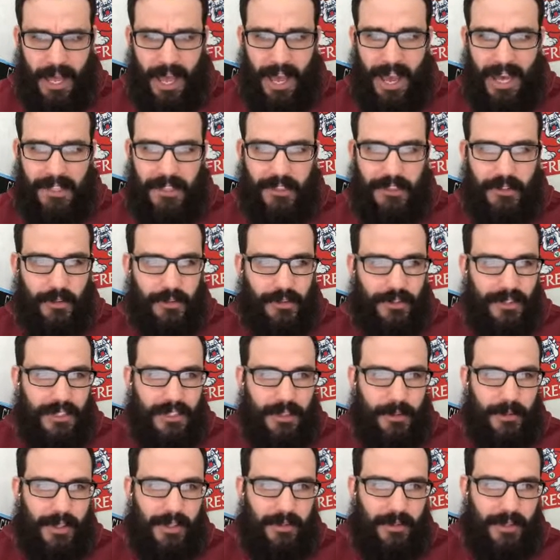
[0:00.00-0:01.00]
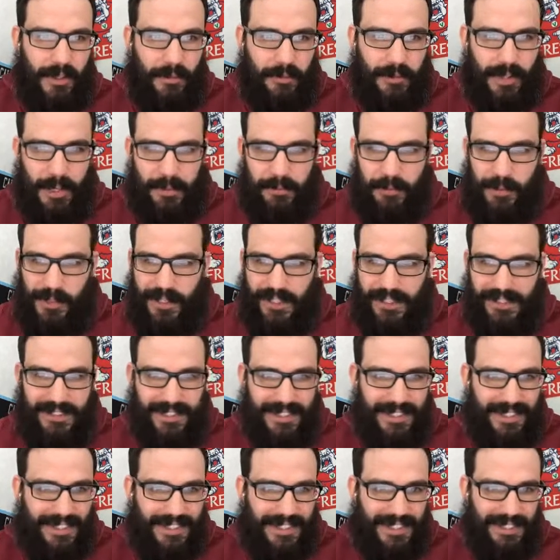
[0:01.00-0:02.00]
I just don't see them giving up that pick to
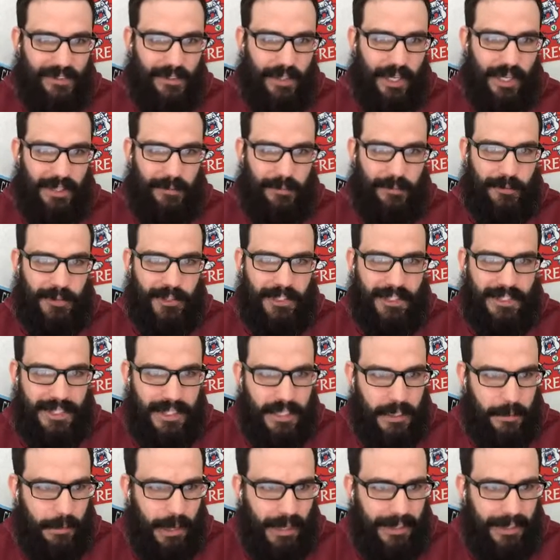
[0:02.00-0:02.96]
get him.